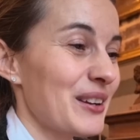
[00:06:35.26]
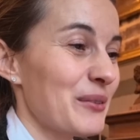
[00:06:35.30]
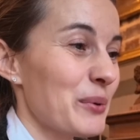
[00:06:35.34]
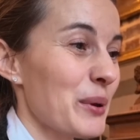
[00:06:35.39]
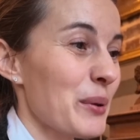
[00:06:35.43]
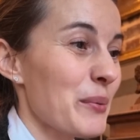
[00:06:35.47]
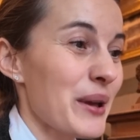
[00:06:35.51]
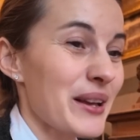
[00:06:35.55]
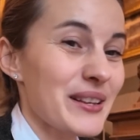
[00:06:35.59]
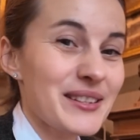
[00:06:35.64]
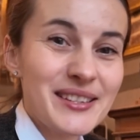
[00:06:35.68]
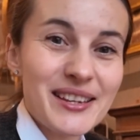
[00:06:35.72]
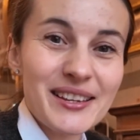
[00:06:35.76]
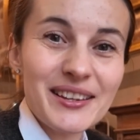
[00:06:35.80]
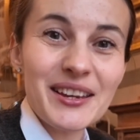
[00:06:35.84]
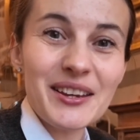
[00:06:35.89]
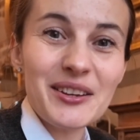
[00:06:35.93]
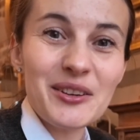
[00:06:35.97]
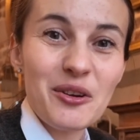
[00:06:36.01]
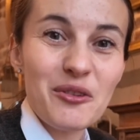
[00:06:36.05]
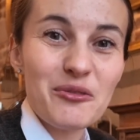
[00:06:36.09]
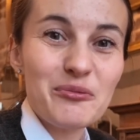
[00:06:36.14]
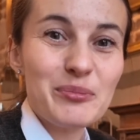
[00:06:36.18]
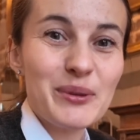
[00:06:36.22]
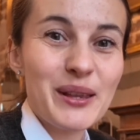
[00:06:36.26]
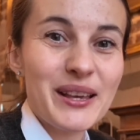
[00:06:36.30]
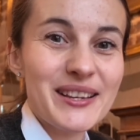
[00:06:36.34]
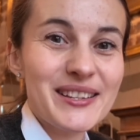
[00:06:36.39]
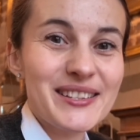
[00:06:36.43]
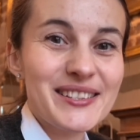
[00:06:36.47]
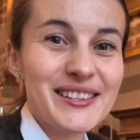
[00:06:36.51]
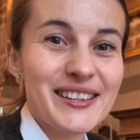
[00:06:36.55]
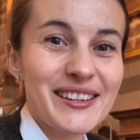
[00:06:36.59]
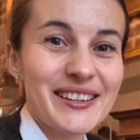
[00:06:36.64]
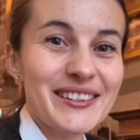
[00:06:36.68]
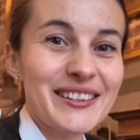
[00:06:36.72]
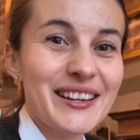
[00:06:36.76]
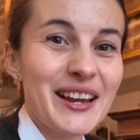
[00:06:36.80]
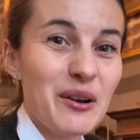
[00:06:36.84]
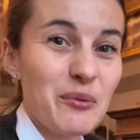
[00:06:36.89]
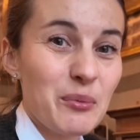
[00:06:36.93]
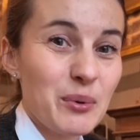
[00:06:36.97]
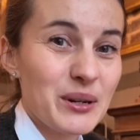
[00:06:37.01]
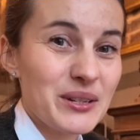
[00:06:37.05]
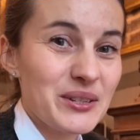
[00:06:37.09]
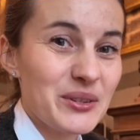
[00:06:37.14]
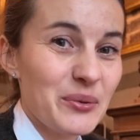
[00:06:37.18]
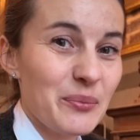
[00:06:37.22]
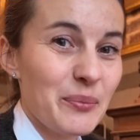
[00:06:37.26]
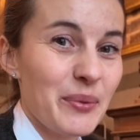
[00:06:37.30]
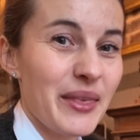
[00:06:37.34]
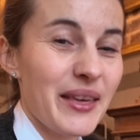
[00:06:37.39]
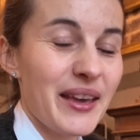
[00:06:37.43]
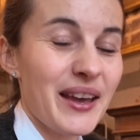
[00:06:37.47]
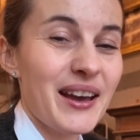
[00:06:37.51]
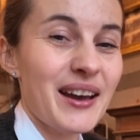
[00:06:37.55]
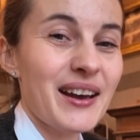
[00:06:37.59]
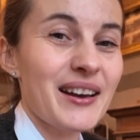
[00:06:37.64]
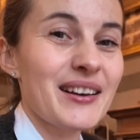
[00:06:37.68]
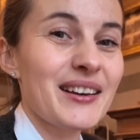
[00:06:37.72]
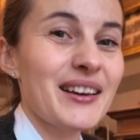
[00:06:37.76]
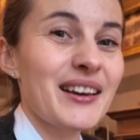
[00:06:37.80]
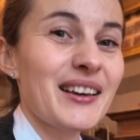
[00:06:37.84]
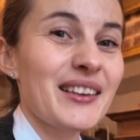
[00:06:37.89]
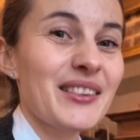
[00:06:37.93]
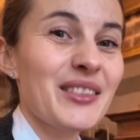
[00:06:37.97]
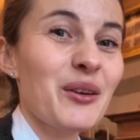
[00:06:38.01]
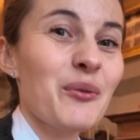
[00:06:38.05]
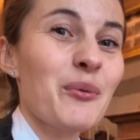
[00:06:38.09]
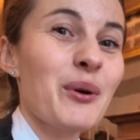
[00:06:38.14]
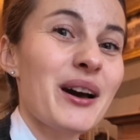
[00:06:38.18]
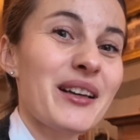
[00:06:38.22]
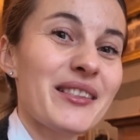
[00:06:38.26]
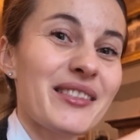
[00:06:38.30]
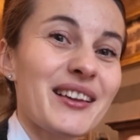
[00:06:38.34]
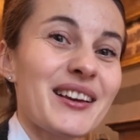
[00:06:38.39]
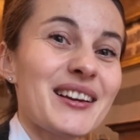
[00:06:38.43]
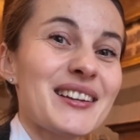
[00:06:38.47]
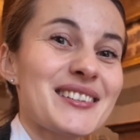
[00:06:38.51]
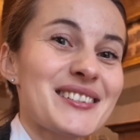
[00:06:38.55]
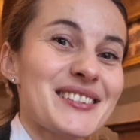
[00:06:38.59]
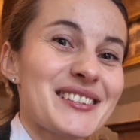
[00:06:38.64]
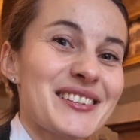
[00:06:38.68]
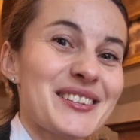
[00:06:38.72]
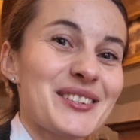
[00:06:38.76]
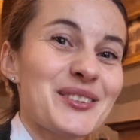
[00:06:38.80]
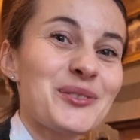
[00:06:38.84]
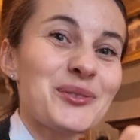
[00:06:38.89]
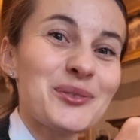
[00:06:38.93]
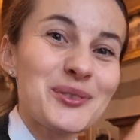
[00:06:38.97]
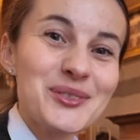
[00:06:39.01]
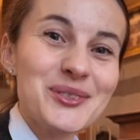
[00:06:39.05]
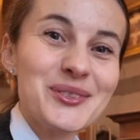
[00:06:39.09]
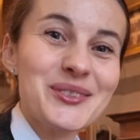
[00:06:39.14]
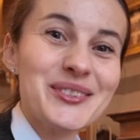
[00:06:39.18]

We were thinking of placing a wardrobe there, the one that used to